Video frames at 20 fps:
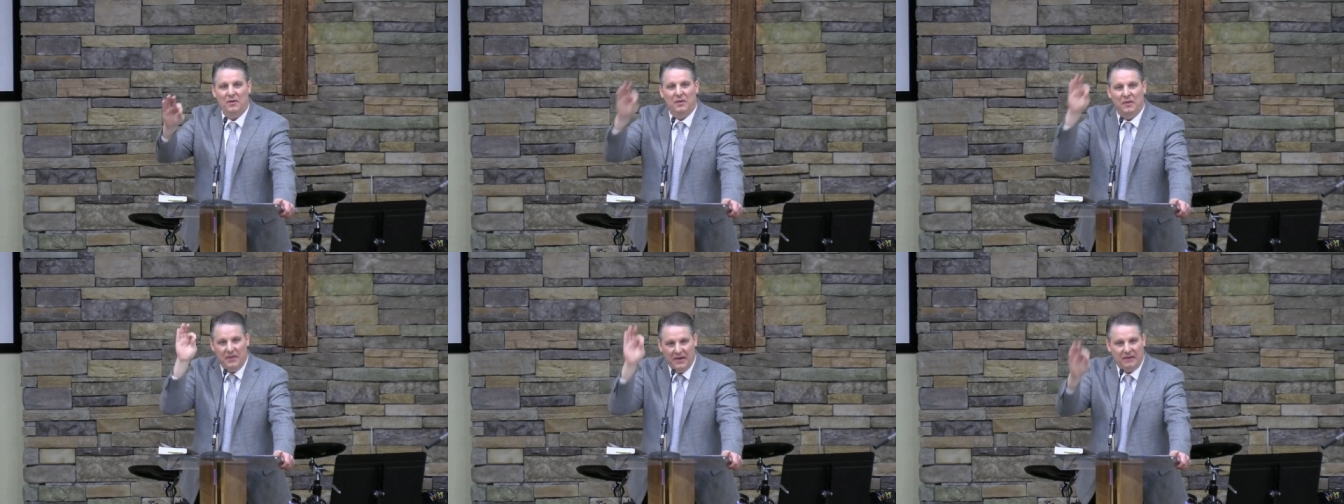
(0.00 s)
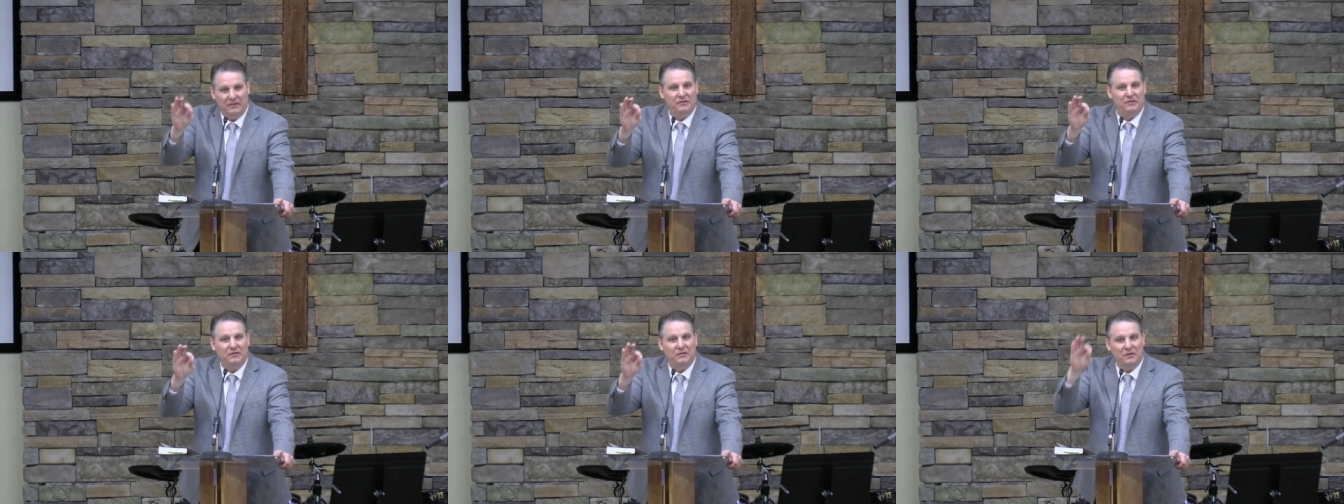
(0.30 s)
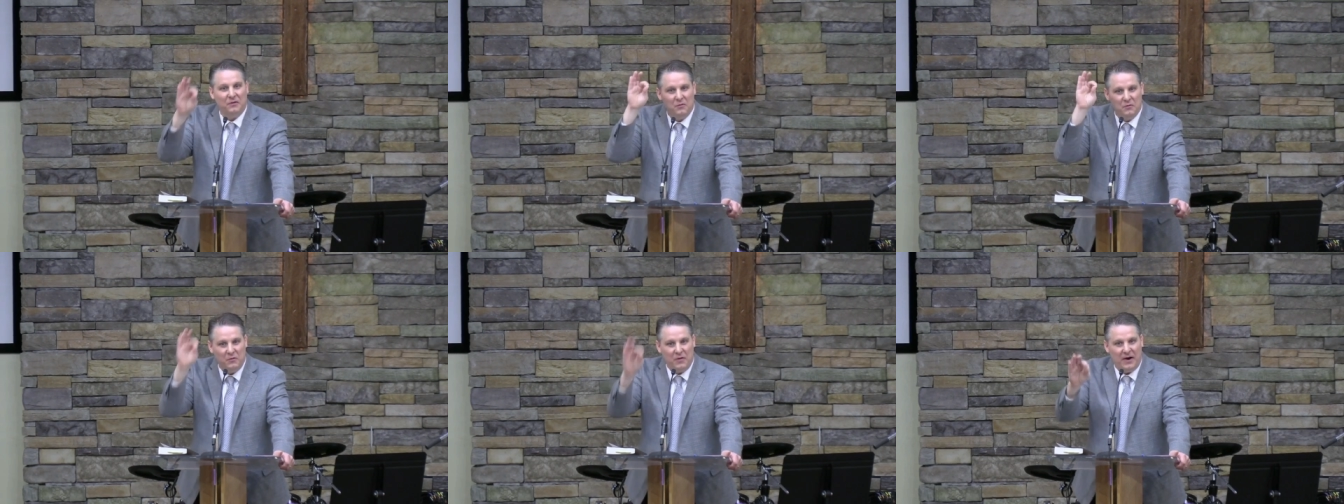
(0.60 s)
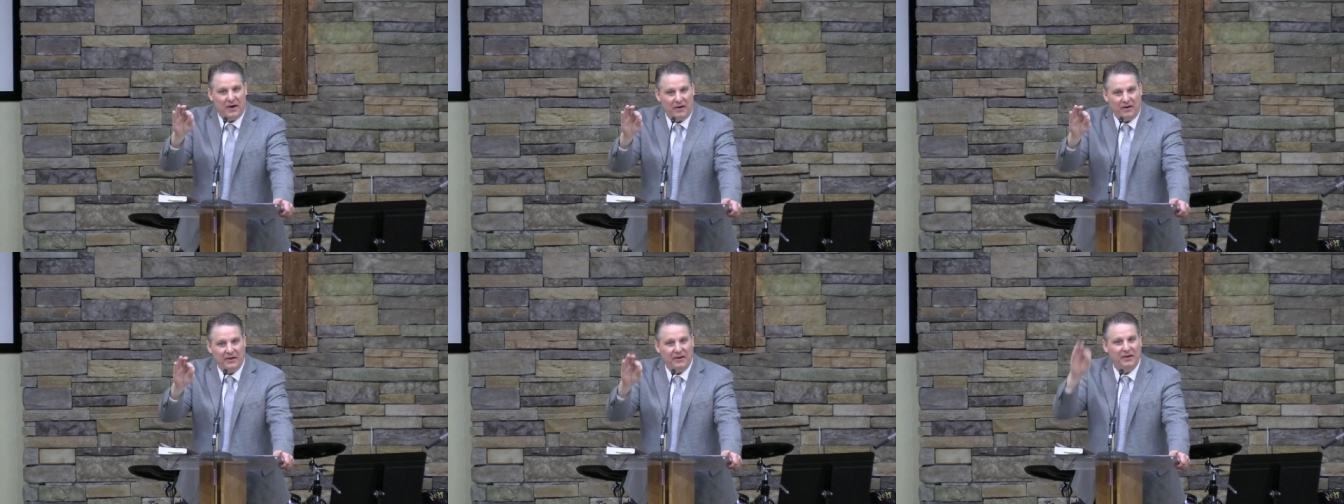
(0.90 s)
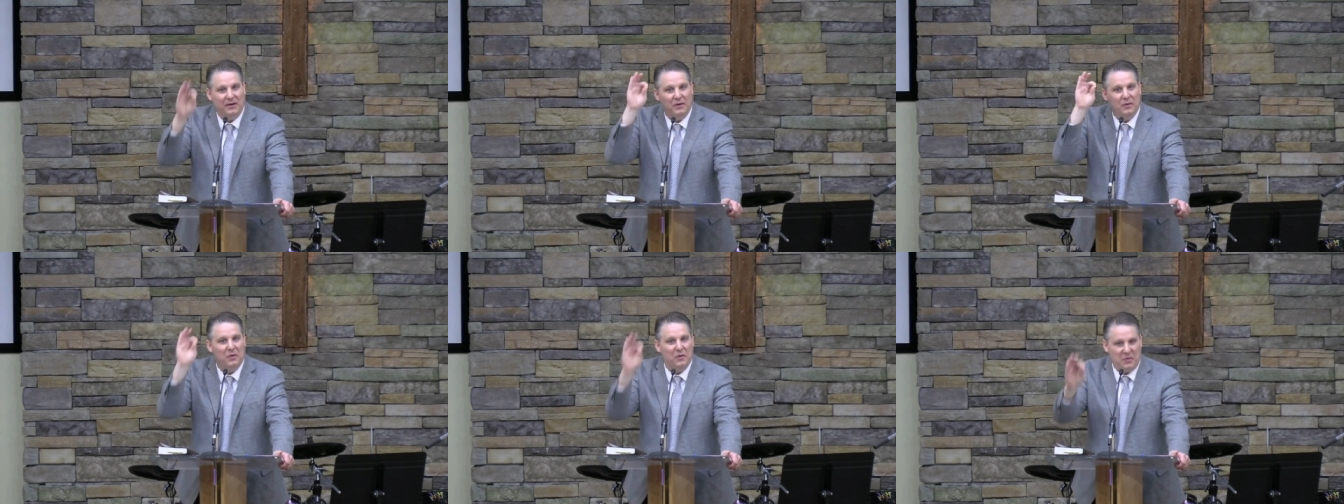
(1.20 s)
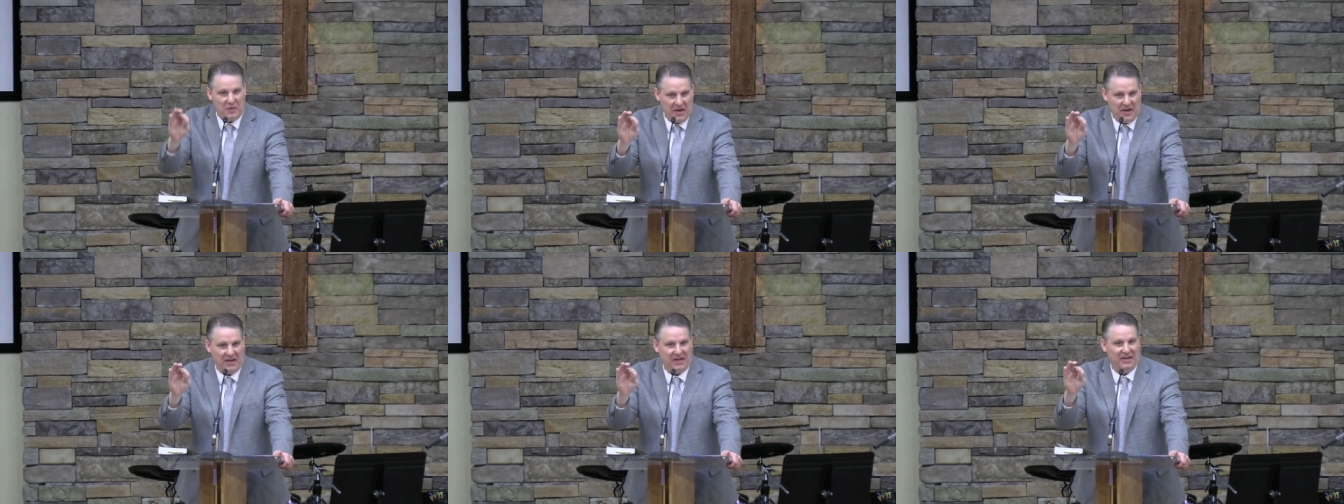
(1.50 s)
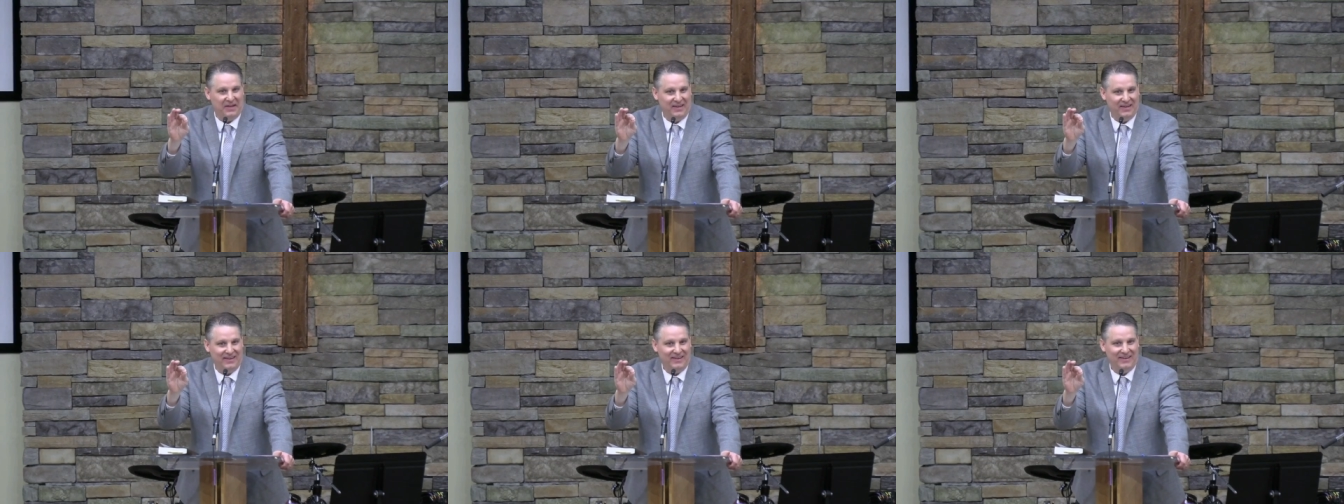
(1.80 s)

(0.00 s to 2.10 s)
this very thing